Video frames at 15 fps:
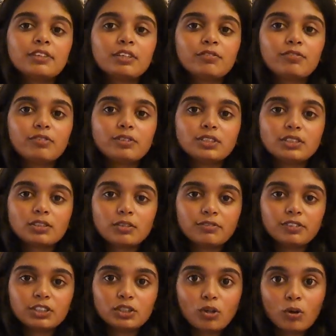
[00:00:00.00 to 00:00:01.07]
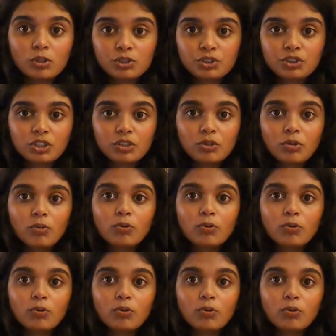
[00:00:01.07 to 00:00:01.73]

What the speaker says: influence of his Austrian